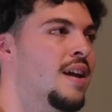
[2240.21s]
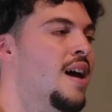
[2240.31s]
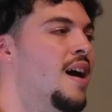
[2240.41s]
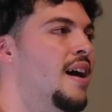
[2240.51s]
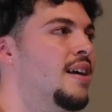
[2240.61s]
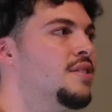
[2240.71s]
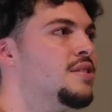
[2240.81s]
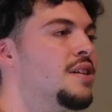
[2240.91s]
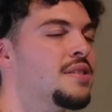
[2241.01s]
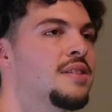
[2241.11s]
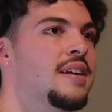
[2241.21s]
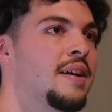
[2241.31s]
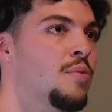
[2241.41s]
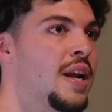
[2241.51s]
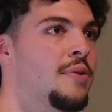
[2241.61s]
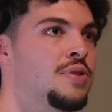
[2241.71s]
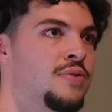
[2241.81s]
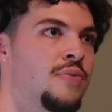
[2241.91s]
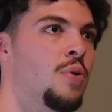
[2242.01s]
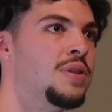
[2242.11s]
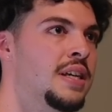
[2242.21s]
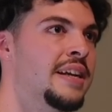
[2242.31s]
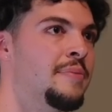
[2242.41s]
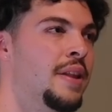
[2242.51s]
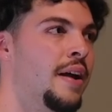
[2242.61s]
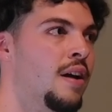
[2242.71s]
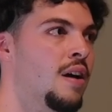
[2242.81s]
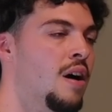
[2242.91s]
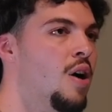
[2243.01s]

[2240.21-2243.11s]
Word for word: like, I, it just sucks because like when I was fourteen, I'd be like,